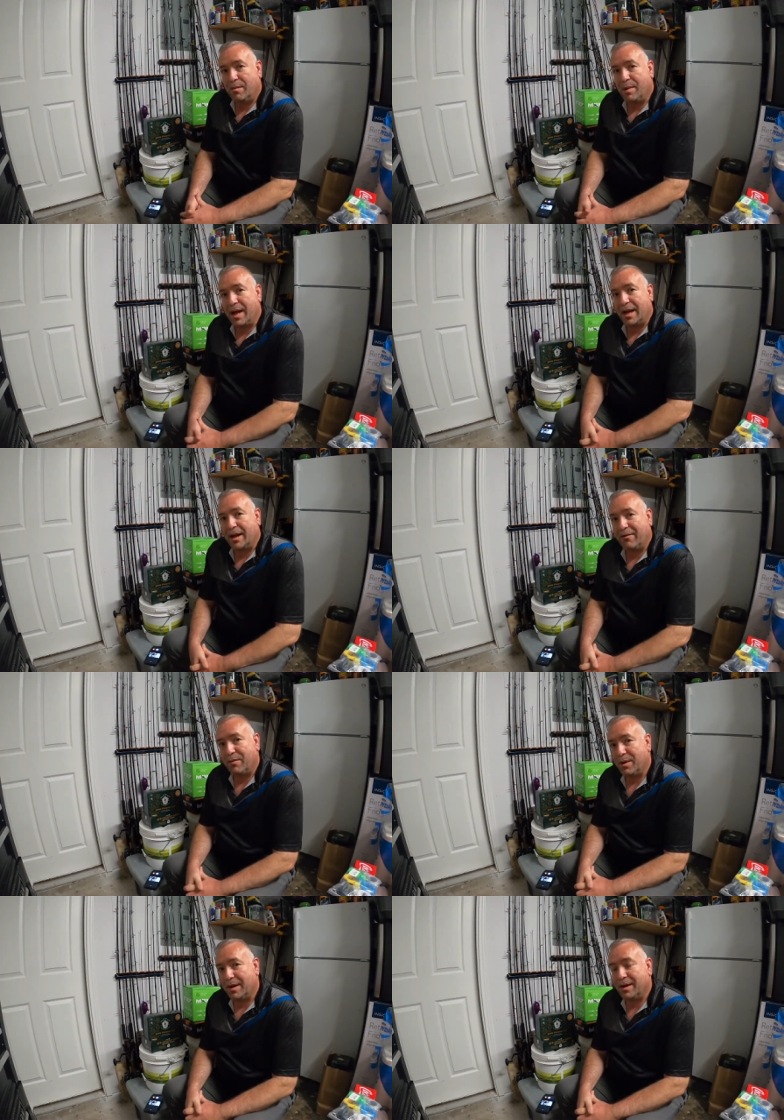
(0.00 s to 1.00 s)
Welcome back,
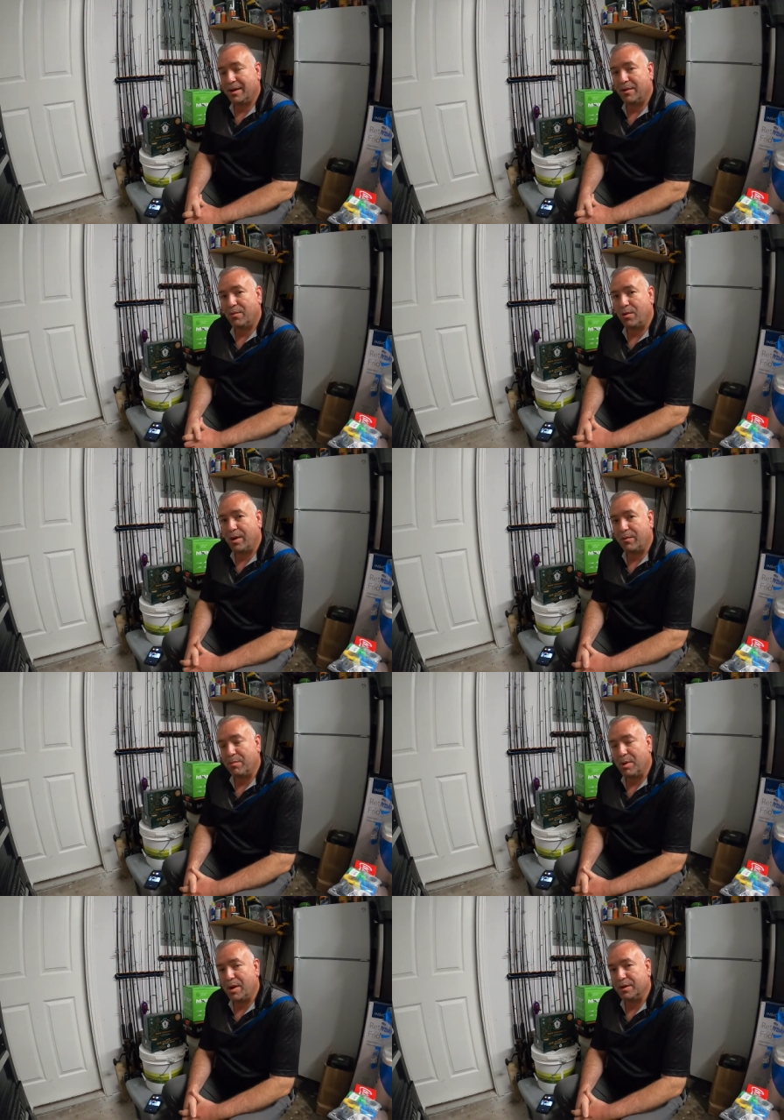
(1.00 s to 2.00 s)
everyone. Roy with
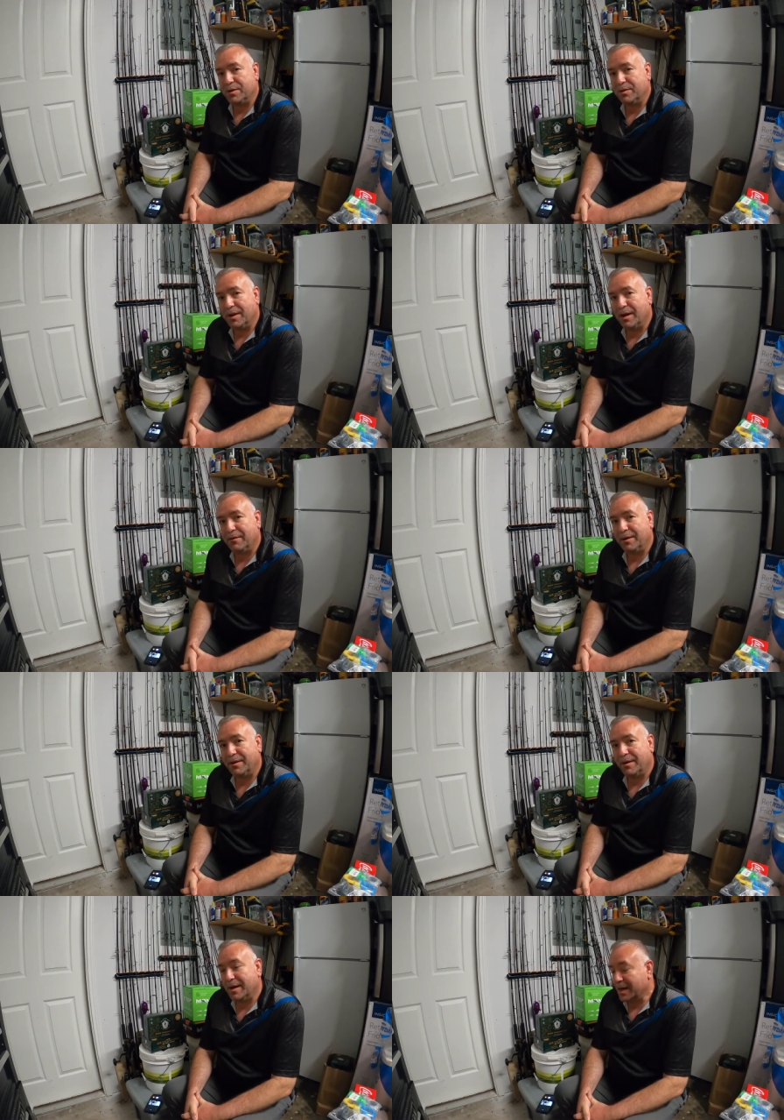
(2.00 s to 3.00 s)
Pontoon Life here.